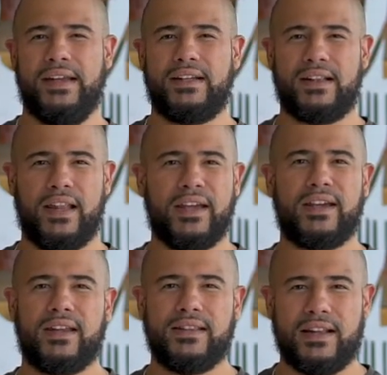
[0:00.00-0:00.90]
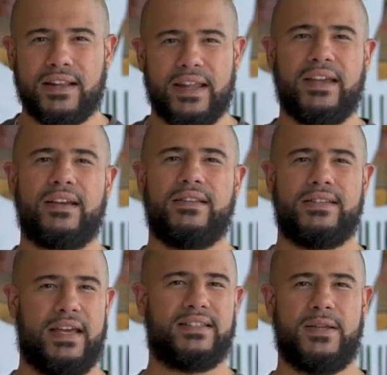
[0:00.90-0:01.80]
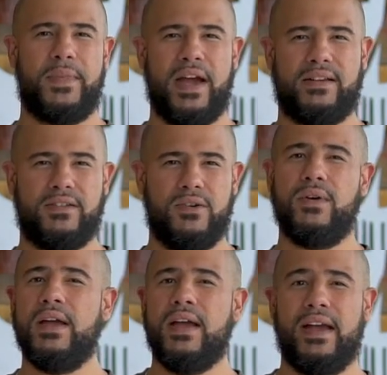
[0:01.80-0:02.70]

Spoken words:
and click the link, text it back to you.